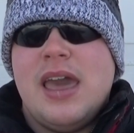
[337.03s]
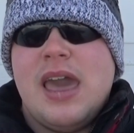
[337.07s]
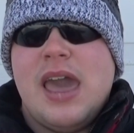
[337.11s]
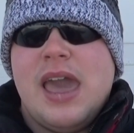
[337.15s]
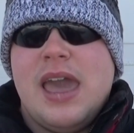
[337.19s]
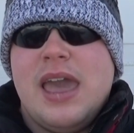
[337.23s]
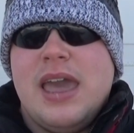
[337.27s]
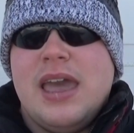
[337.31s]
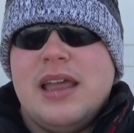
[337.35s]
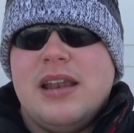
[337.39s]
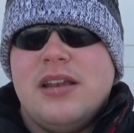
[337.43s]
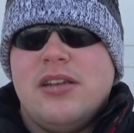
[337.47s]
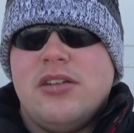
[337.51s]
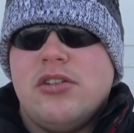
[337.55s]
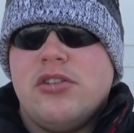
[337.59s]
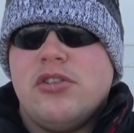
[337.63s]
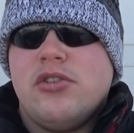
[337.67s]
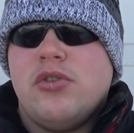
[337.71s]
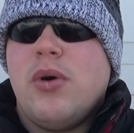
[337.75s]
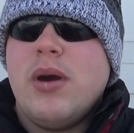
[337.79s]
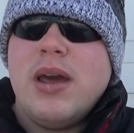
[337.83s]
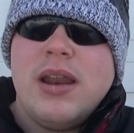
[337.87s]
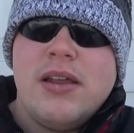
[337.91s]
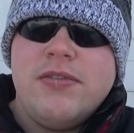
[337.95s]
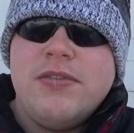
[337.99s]
and
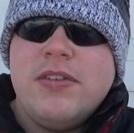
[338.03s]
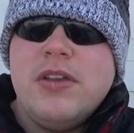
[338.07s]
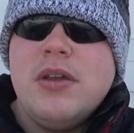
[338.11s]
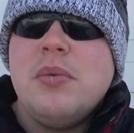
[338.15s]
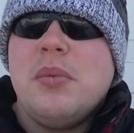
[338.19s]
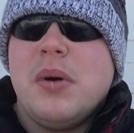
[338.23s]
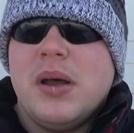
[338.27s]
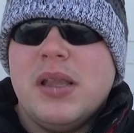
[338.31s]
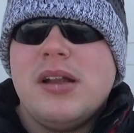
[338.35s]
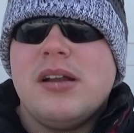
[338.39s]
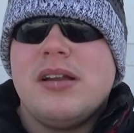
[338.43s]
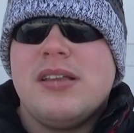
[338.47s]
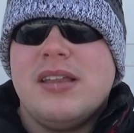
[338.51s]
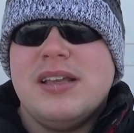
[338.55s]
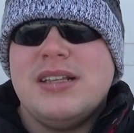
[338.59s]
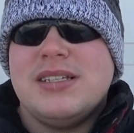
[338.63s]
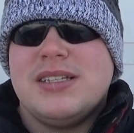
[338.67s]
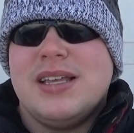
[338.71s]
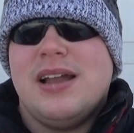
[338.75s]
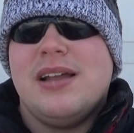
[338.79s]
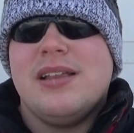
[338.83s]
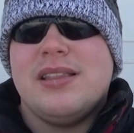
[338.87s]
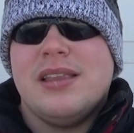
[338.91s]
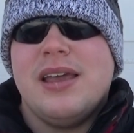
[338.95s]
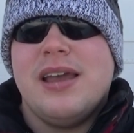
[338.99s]
quite a few other things
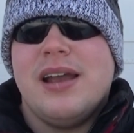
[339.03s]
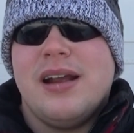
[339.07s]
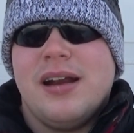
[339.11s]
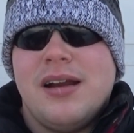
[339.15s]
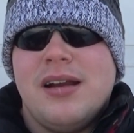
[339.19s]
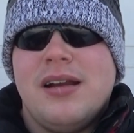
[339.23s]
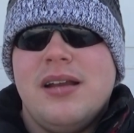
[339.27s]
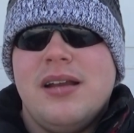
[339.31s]
out there